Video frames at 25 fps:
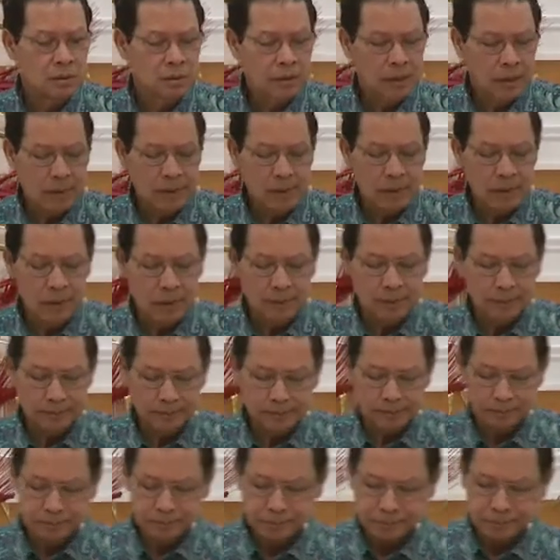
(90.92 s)
Amen.
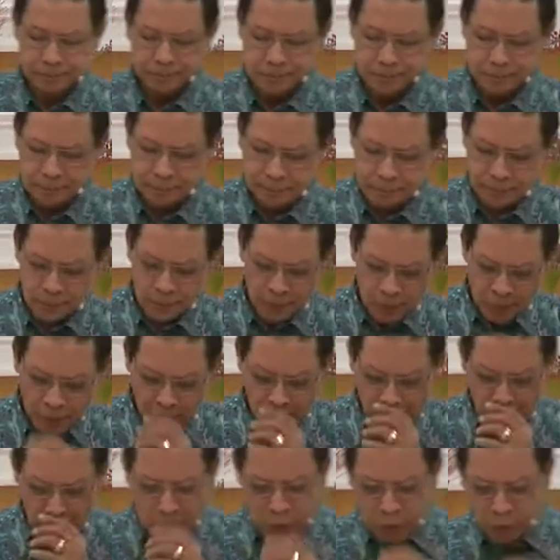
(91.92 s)

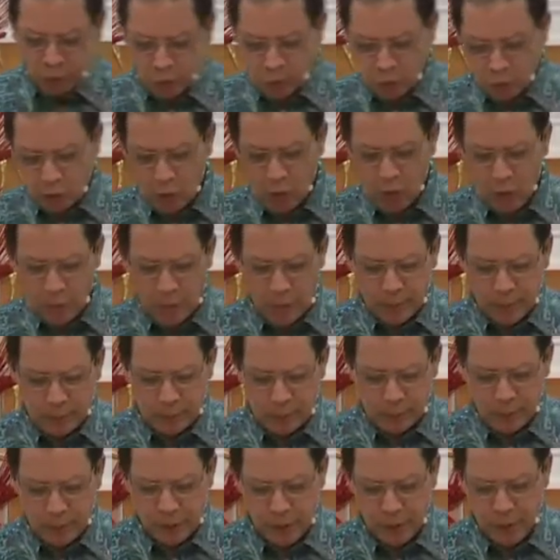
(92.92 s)
So, growing up
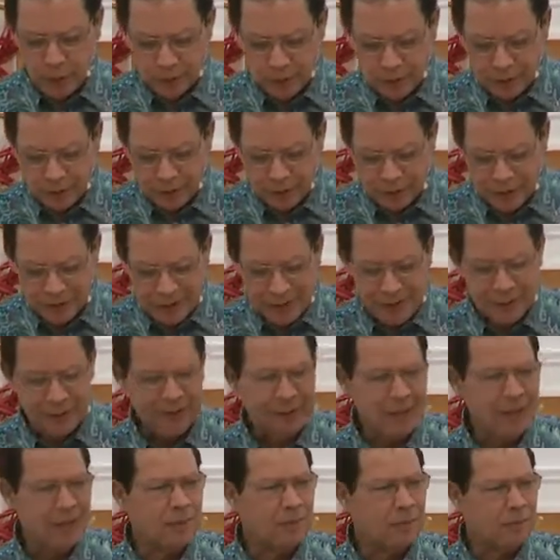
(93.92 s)
spiritually is
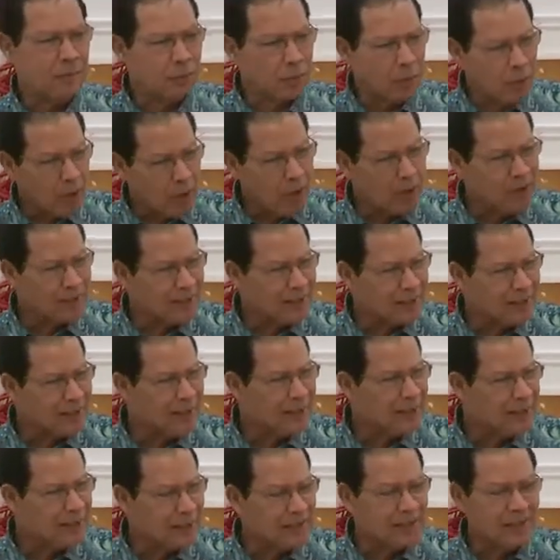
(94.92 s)
a
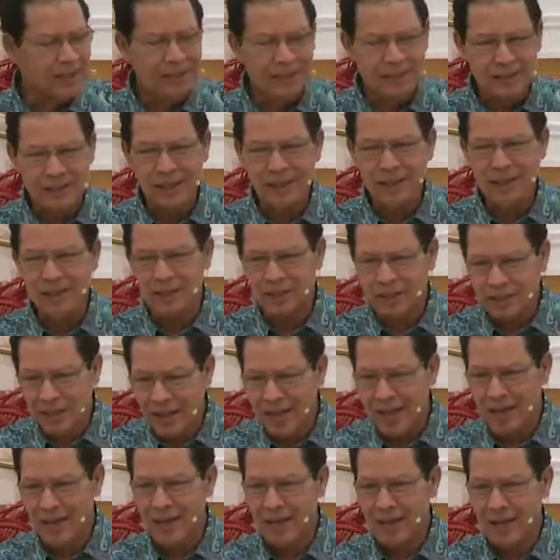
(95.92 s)
process that takes
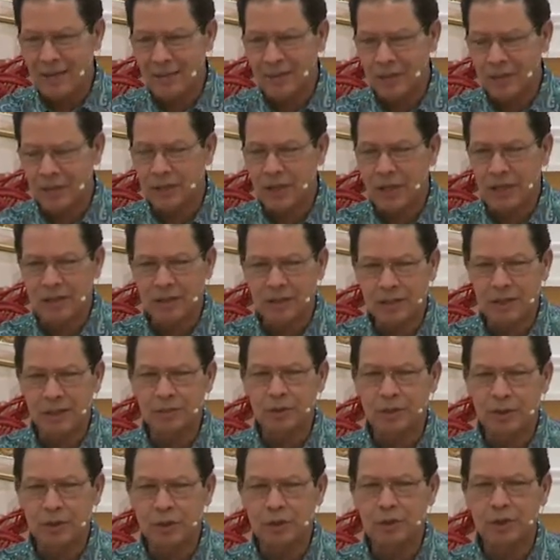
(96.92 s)
time. It's not
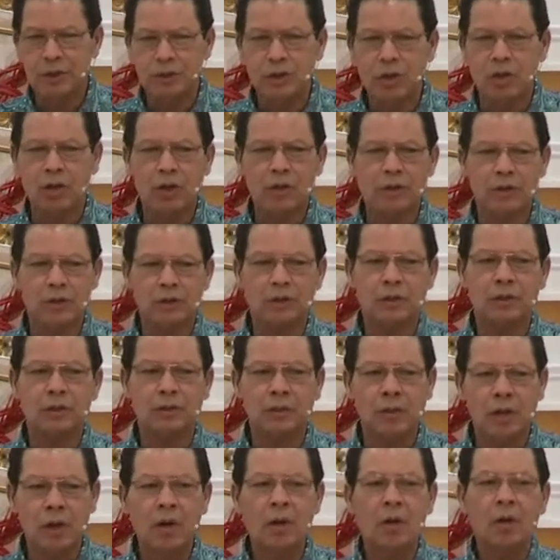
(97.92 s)
something you just all of a
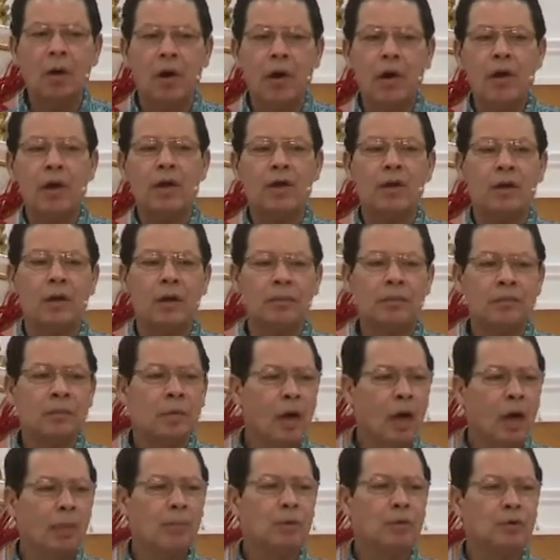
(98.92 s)
sudden, hey,
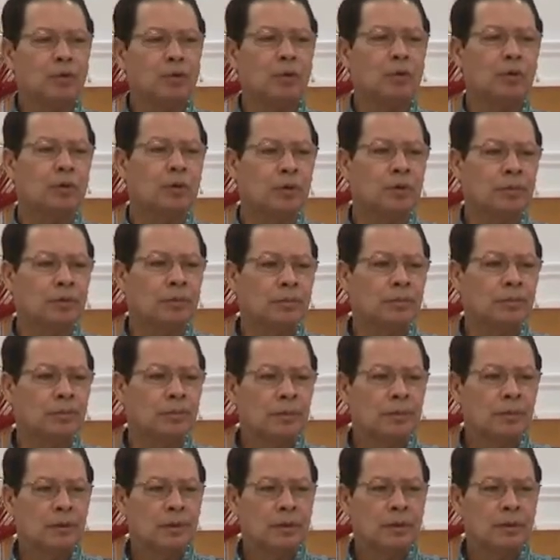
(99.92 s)
I'm mature.
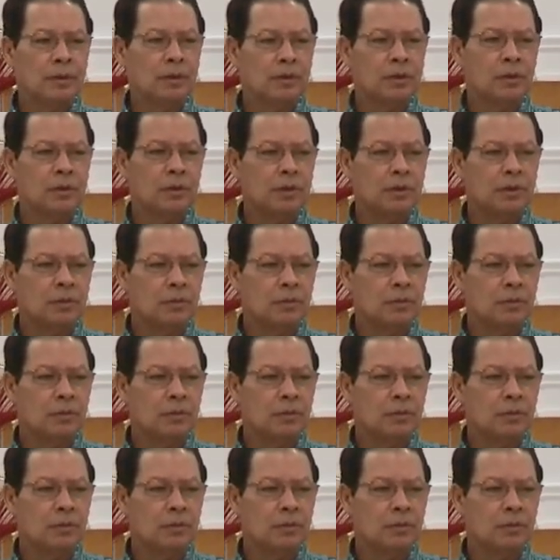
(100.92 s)
No, no.